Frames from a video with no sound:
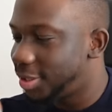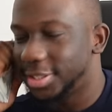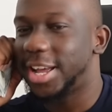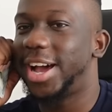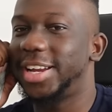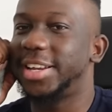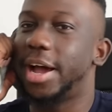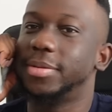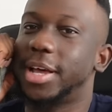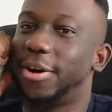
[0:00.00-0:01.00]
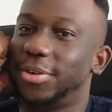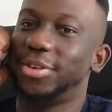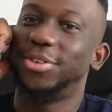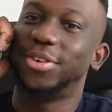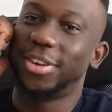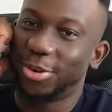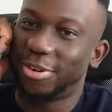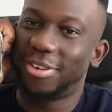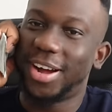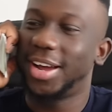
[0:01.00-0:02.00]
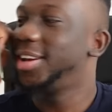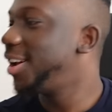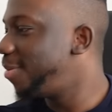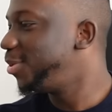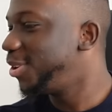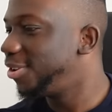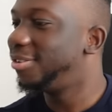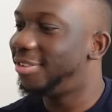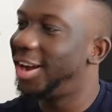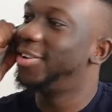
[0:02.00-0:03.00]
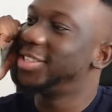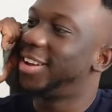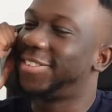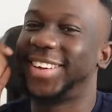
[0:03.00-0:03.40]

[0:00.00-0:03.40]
He's hi, Dabs. How are you doing? You all right? I'm doing all right.